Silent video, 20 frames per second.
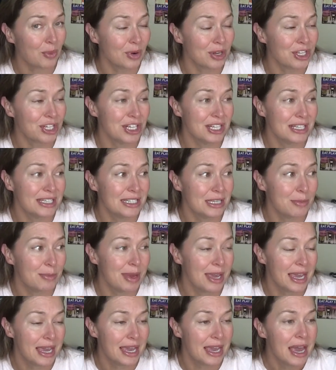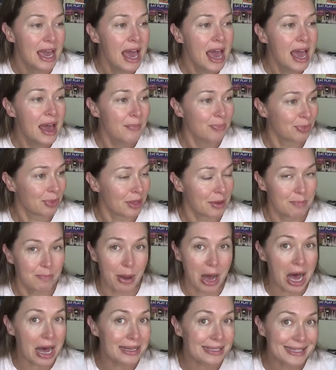which is to be
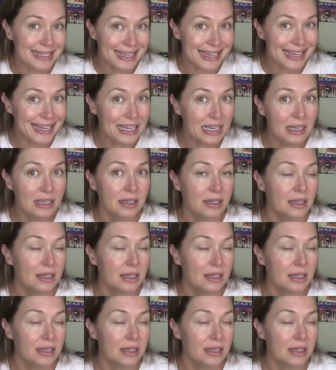bossy,